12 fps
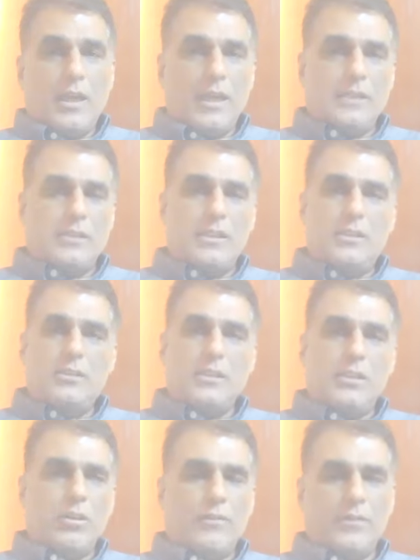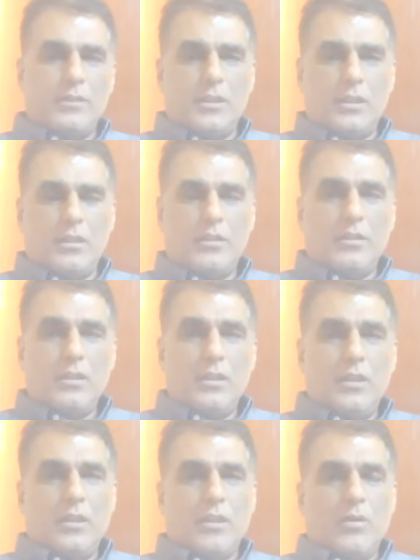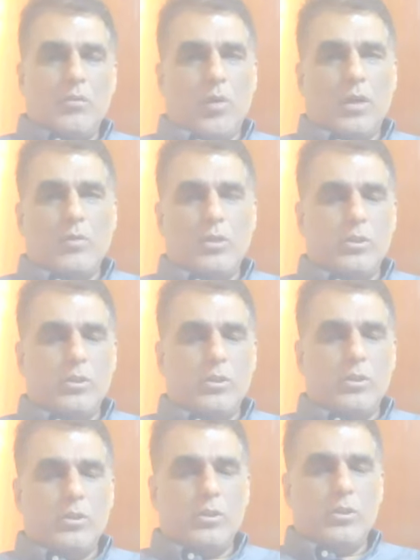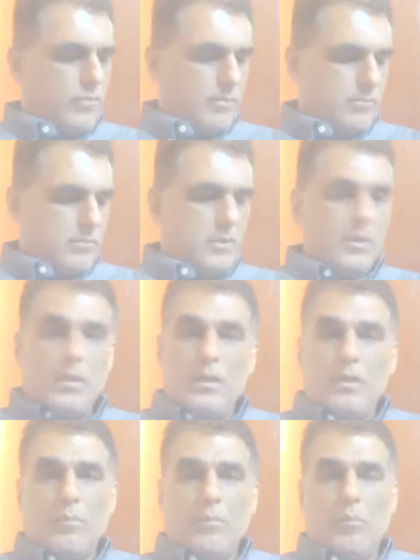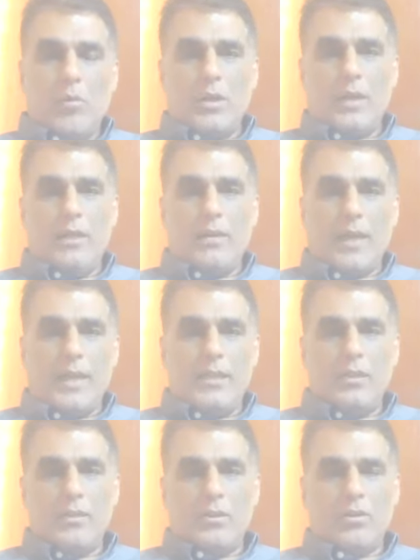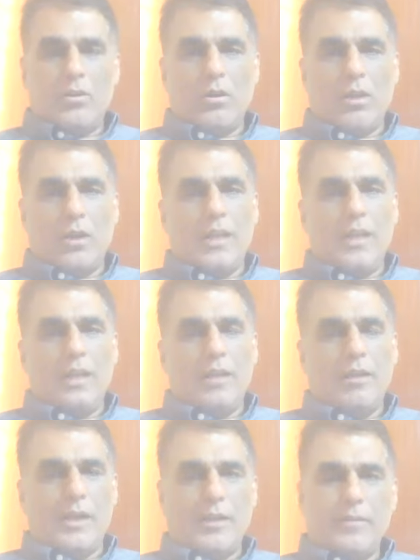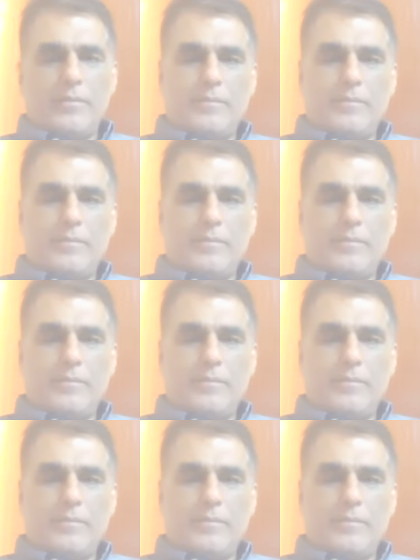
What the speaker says: as a district officer, what would you choose from? Morally right or legally right?